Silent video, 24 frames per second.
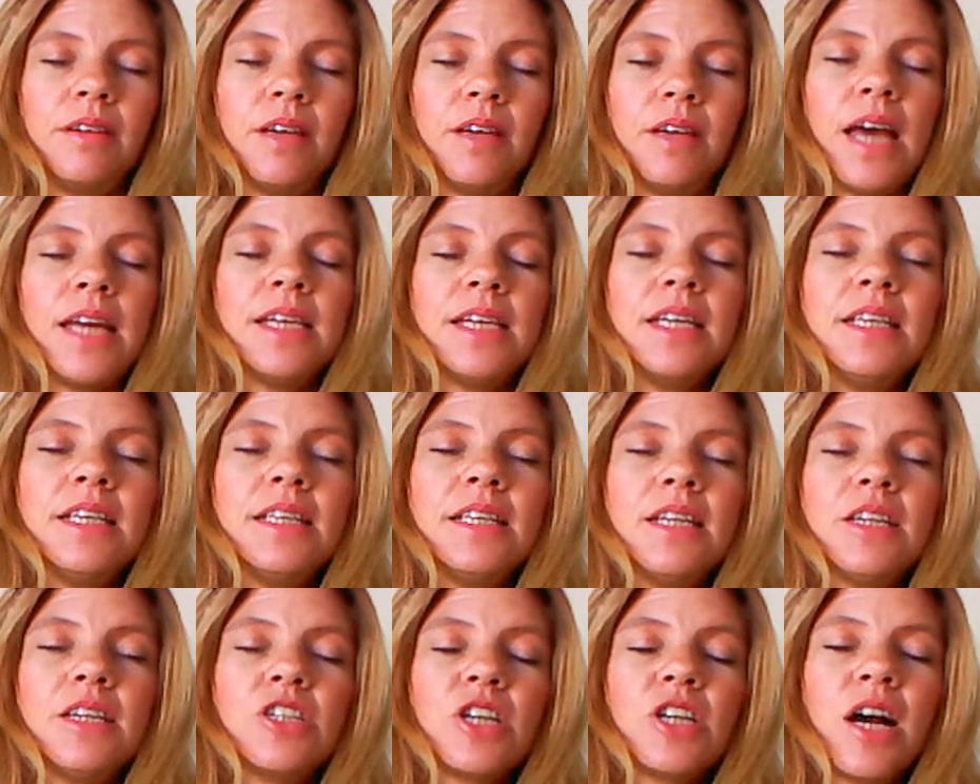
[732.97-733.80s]
And in
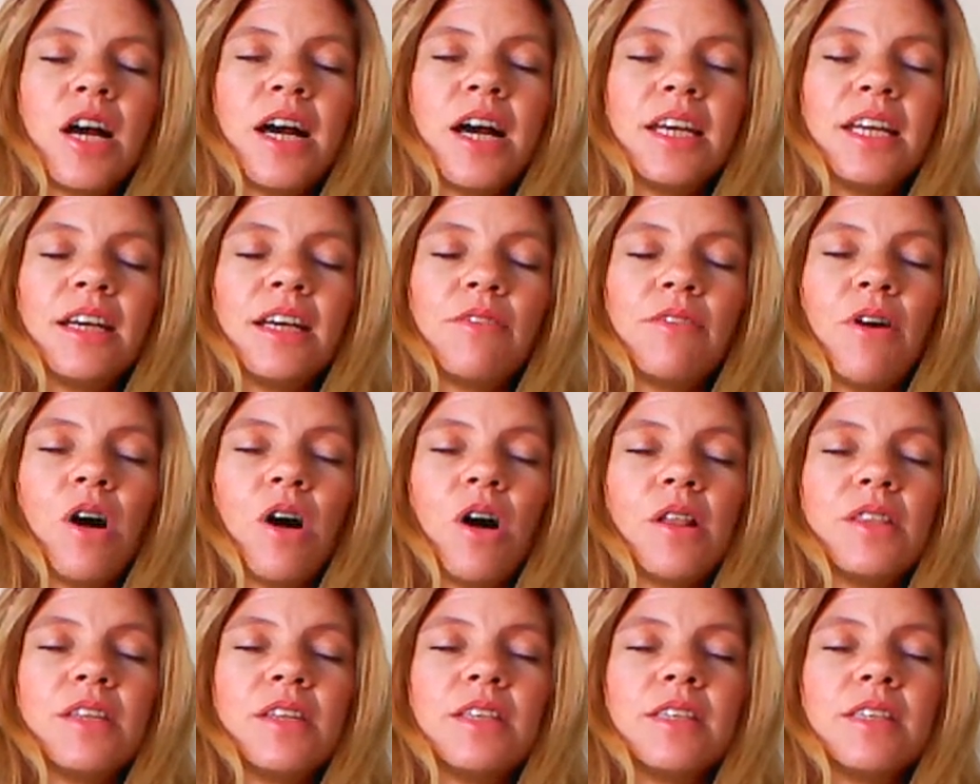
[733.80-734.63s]
the shining of
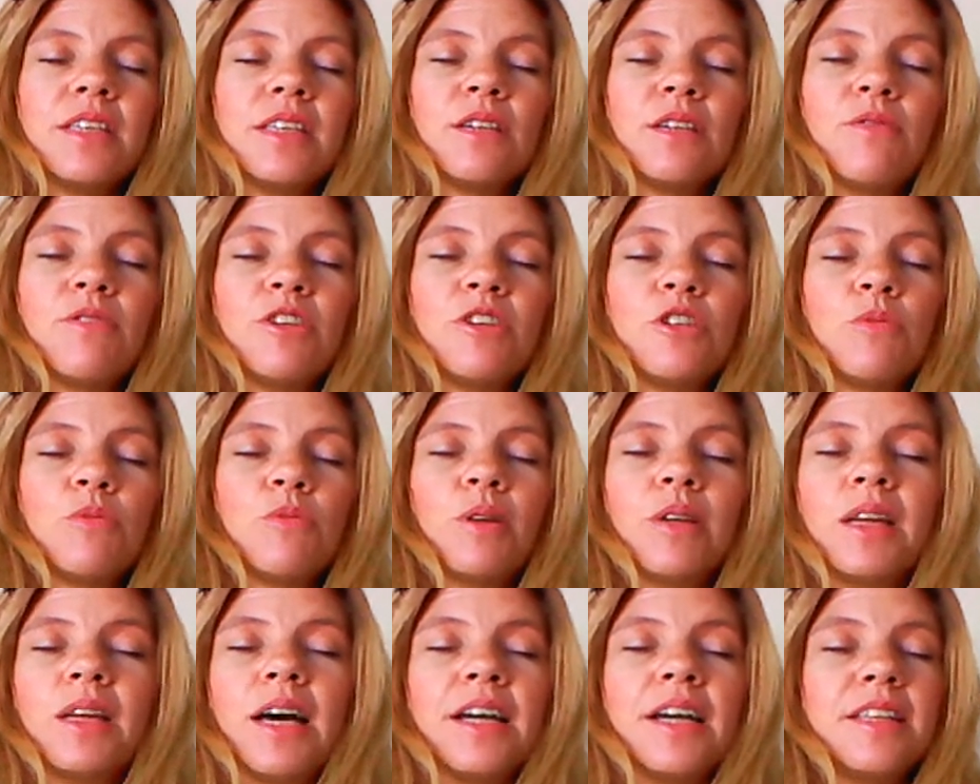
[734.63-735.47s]
all these individual
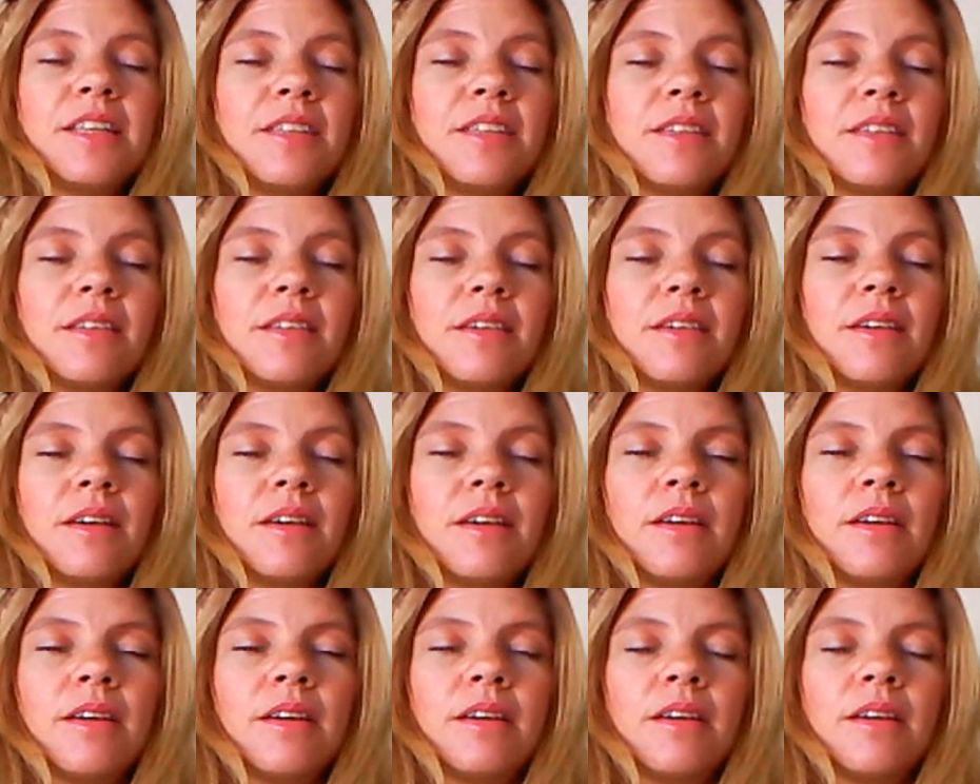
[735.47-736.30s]
lights,
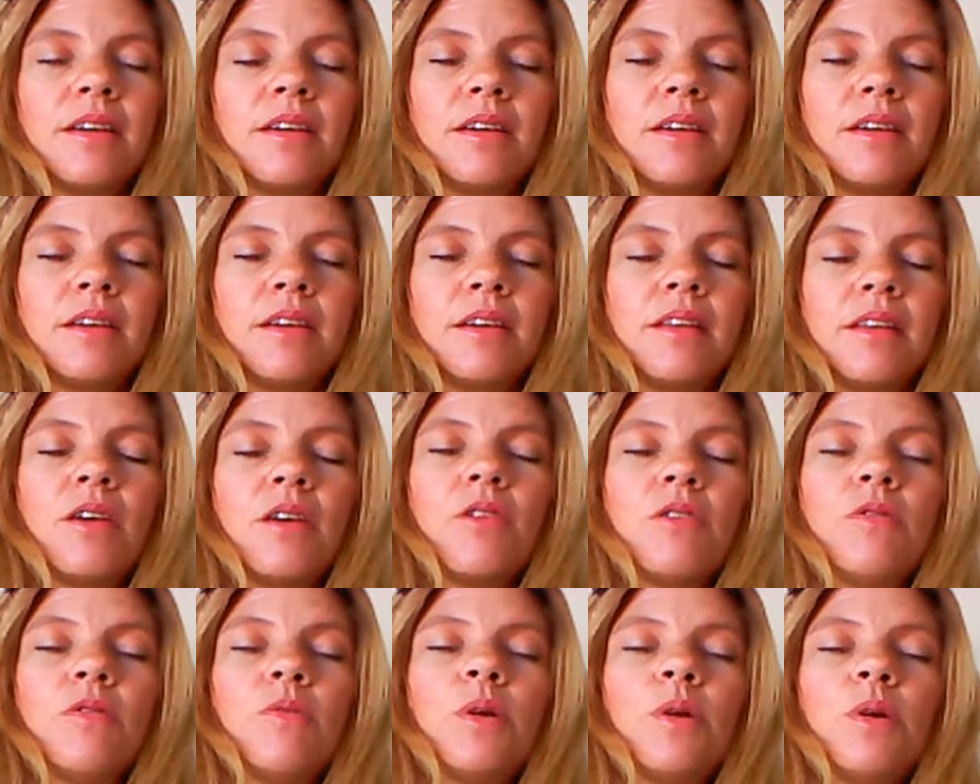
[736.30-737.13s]

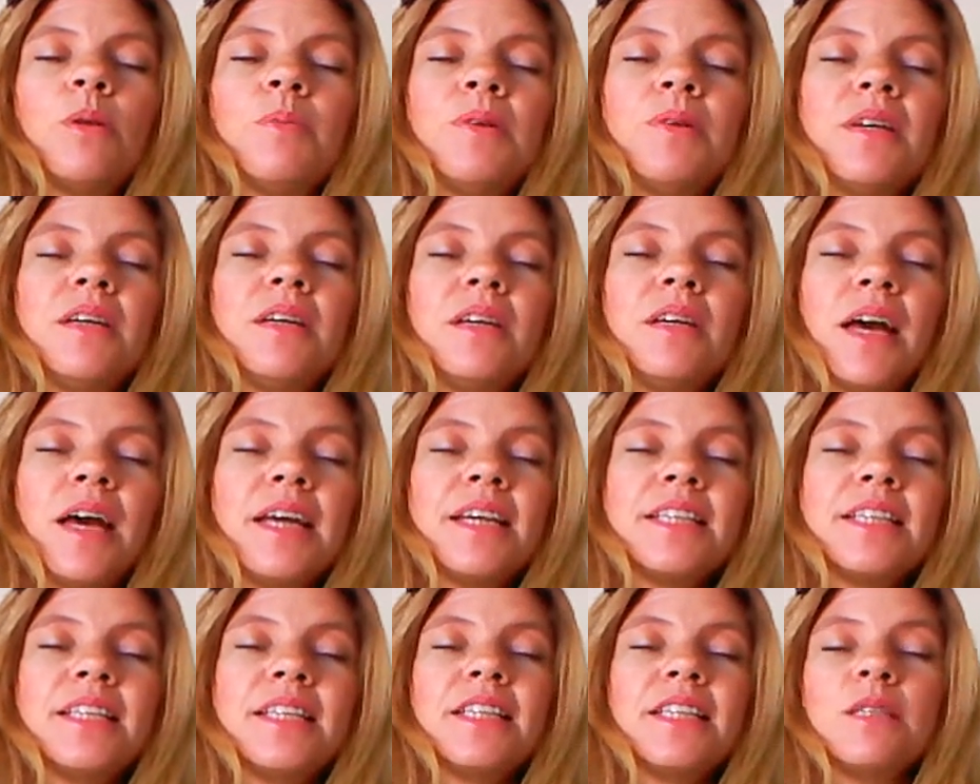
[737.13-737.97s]
there will be
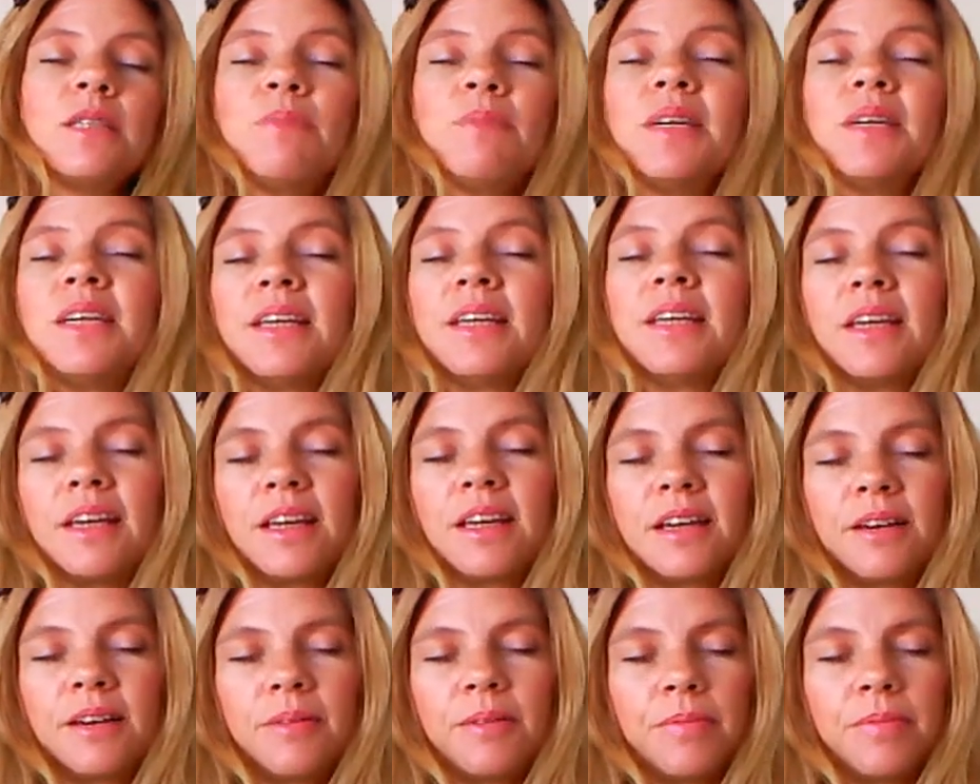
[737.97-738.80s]
and is
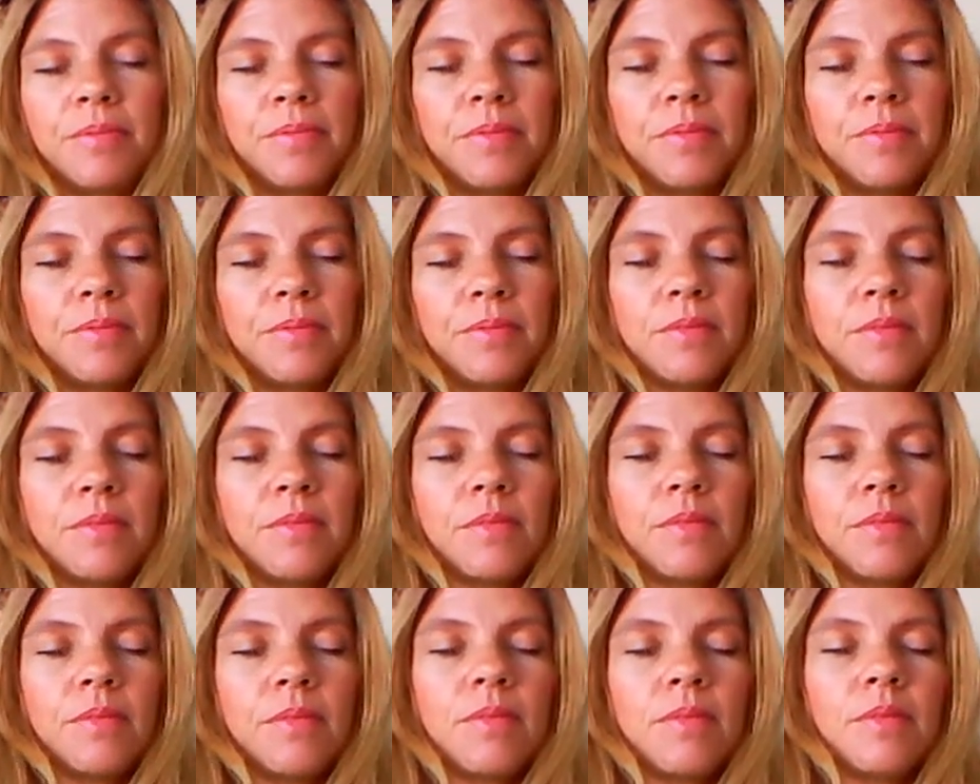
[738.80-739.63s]
being
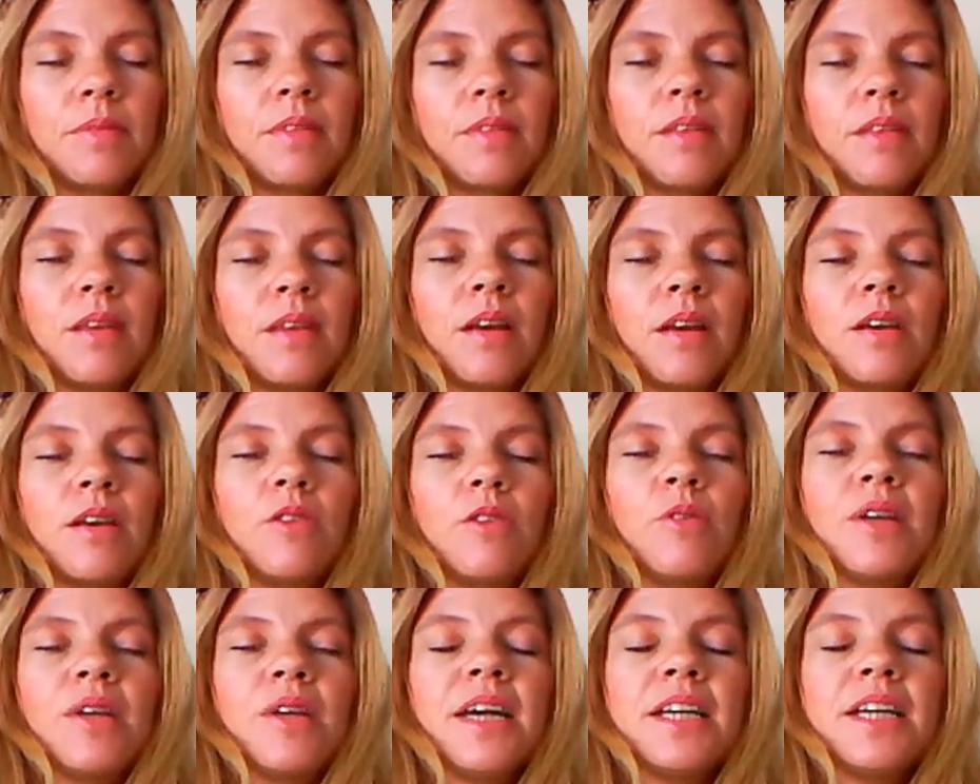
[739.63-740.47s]

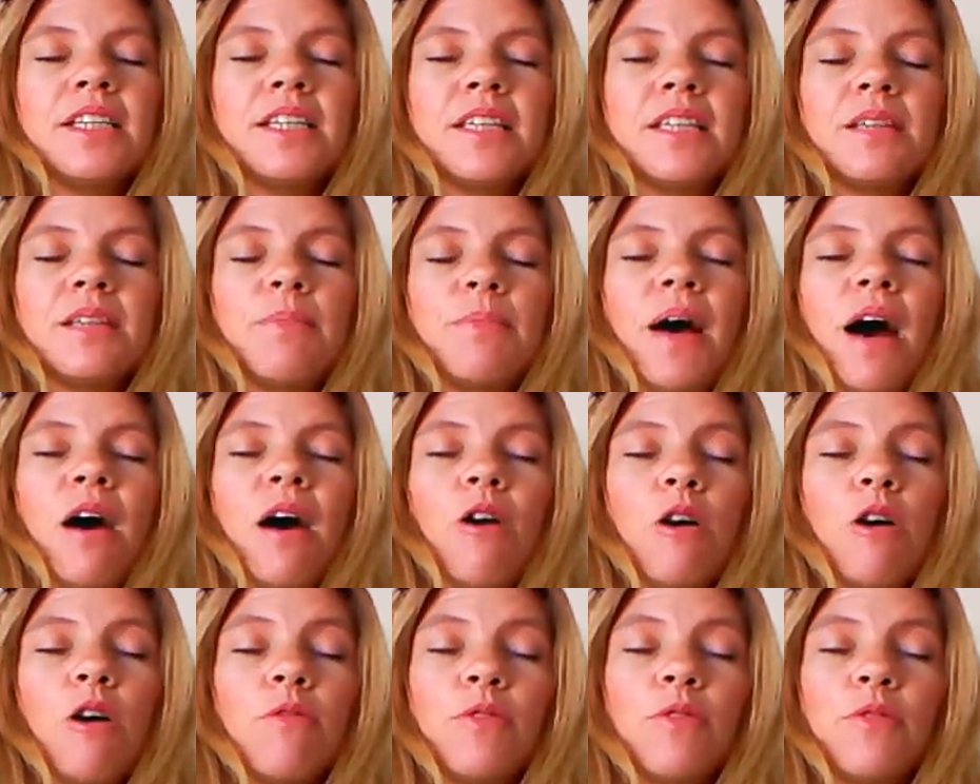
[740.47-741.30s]
created a
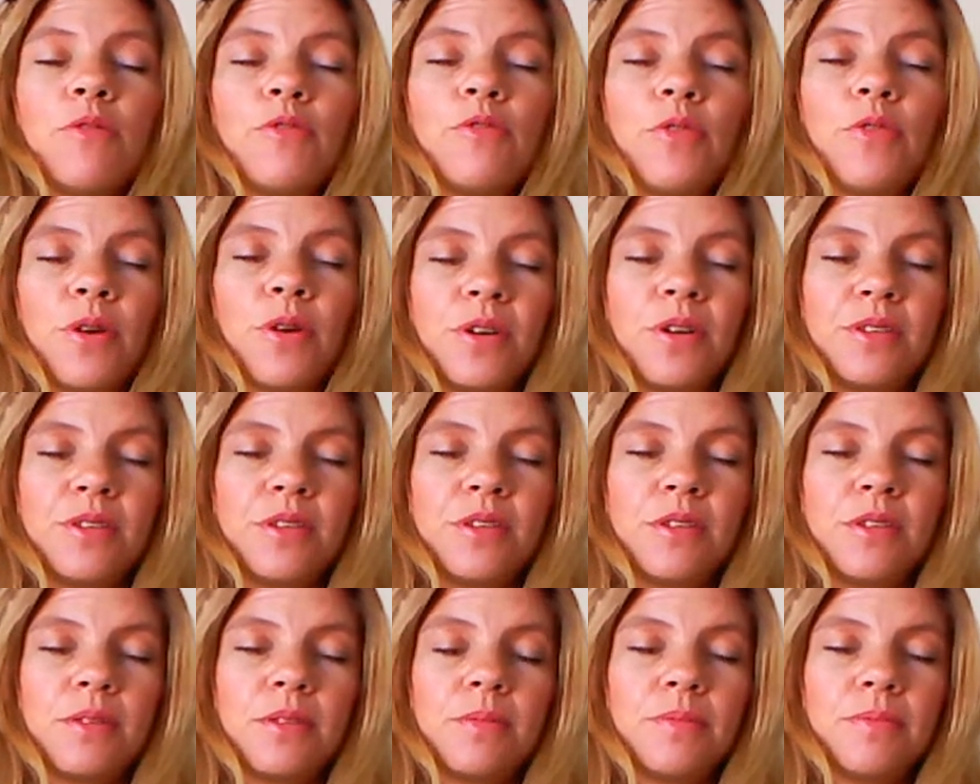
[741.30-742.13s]
powerful
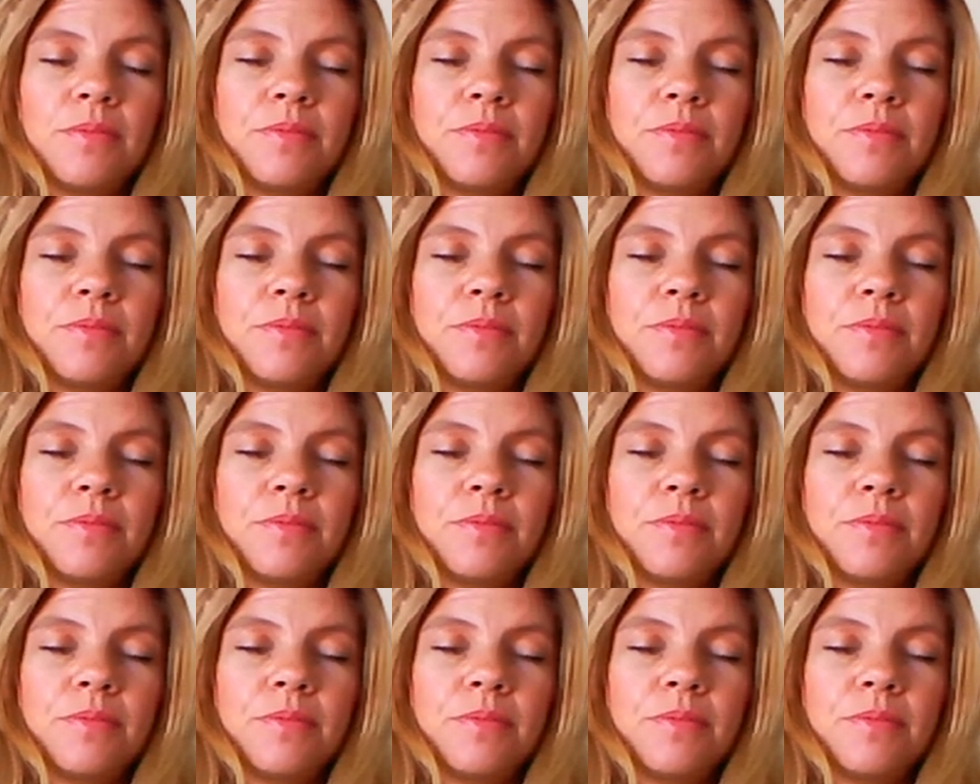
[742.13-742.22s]
force